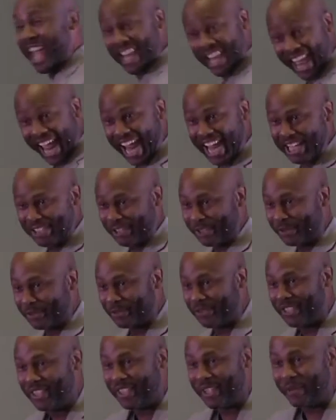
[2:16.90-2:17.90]
and Angel.
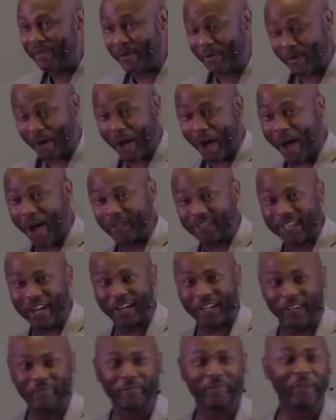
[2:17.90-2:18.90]
We were all
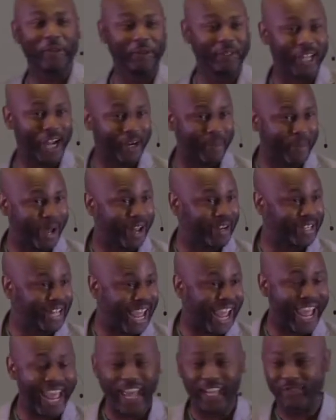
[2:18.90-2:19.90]
talking, we were talking about
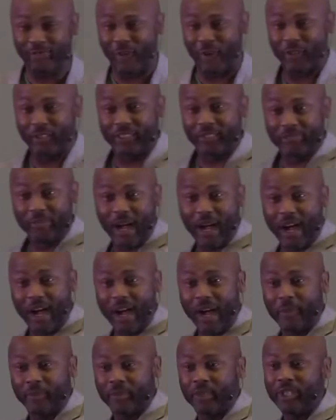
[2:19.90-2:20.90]
dads versus
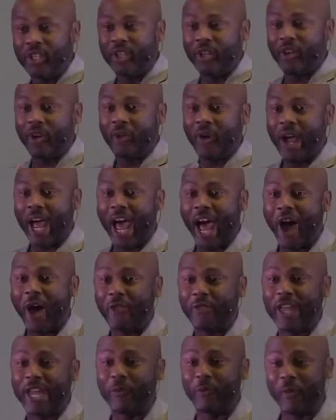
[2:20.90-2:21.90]
moms, how
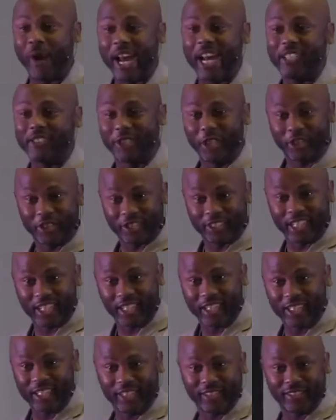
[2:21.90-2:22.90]
they raise their
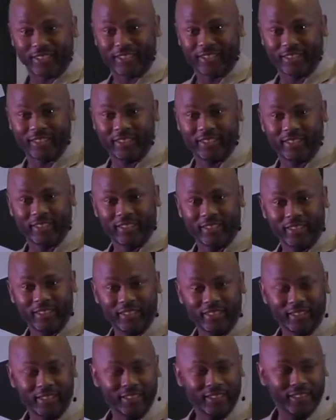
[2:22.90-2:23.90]
sons
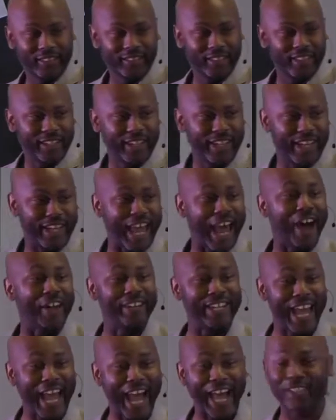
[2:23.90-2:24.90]
and how
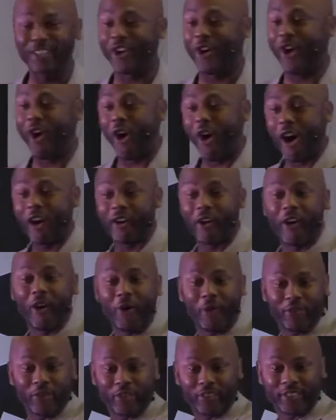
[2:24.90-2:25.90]
dads are harder
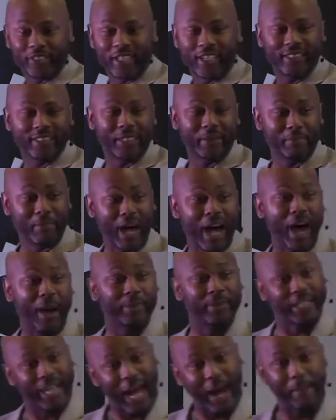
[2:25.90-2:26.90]
on their sons than
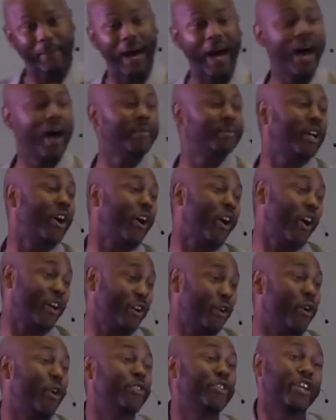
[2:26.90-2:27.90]
moms, and how moms are harder
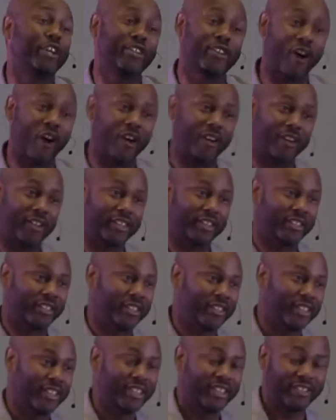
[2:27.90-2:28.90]
on their daughters
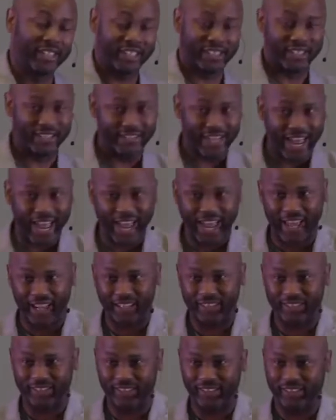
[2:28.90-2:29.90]
than the
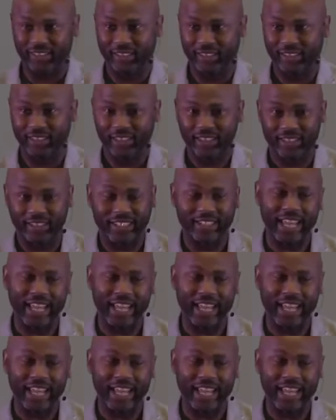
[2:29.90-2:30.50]
dads. The